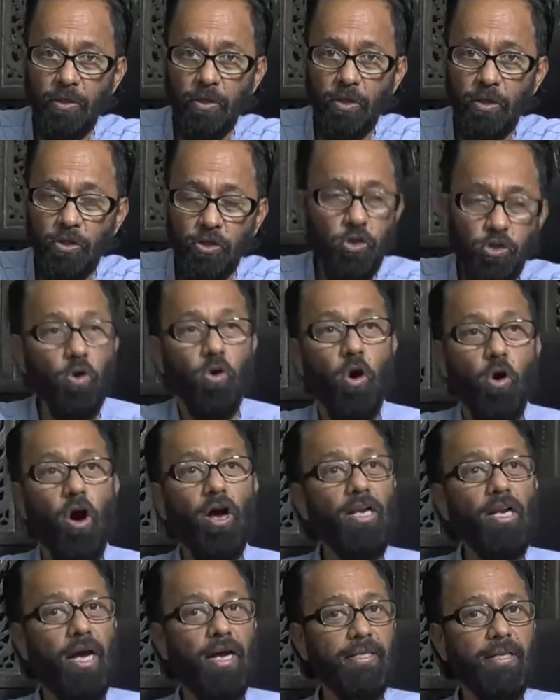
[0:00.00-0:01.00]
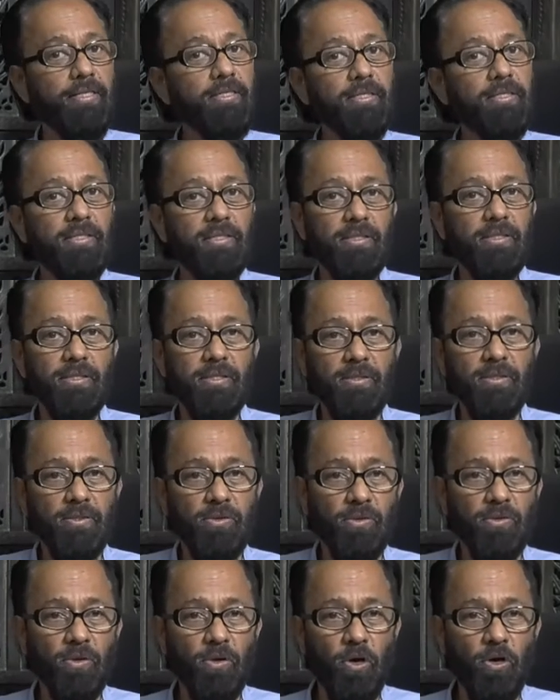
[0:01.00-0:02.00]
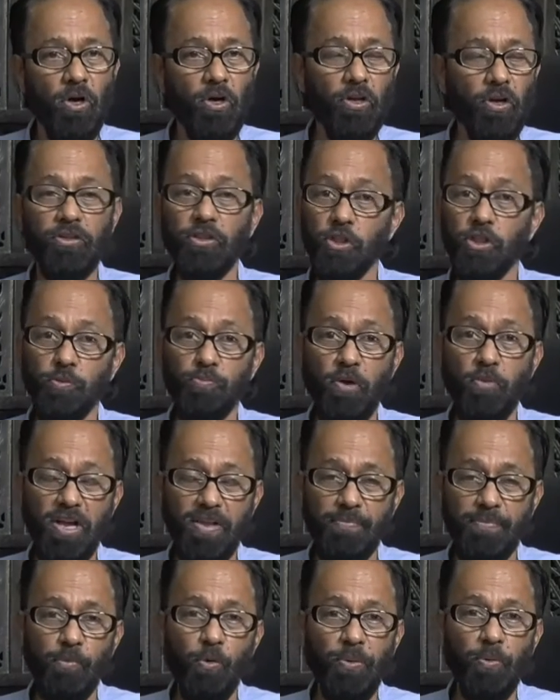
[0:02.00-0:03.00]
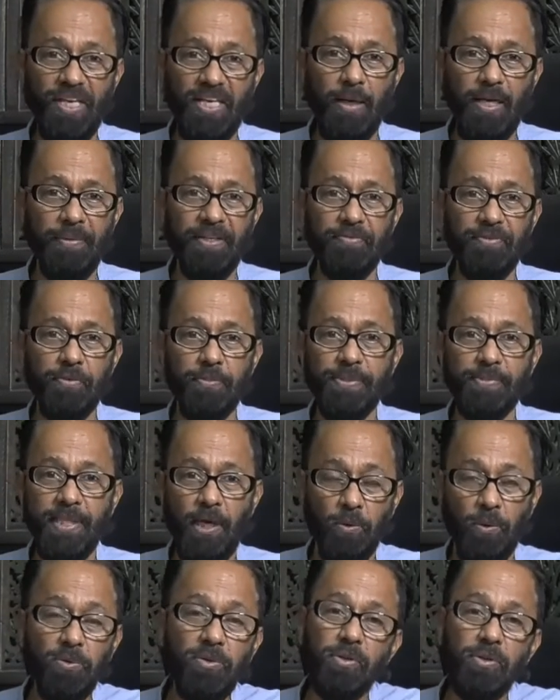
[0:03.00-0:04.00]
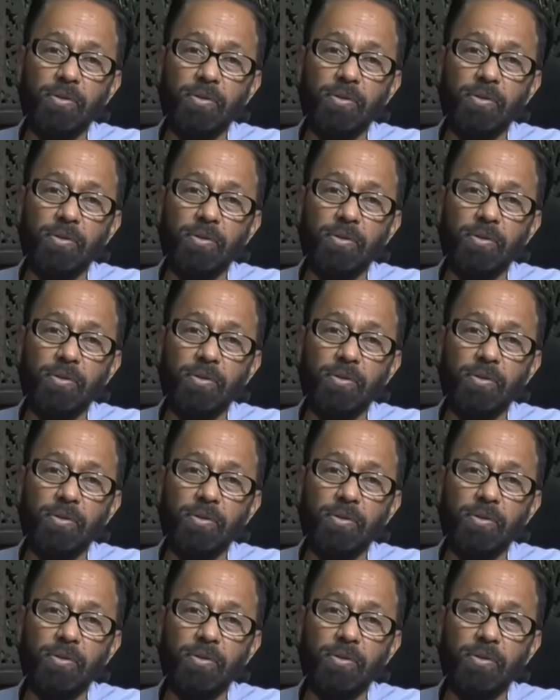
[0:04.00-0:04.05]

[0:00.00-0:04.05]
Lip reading: So all eyes are on this big movie coming from South.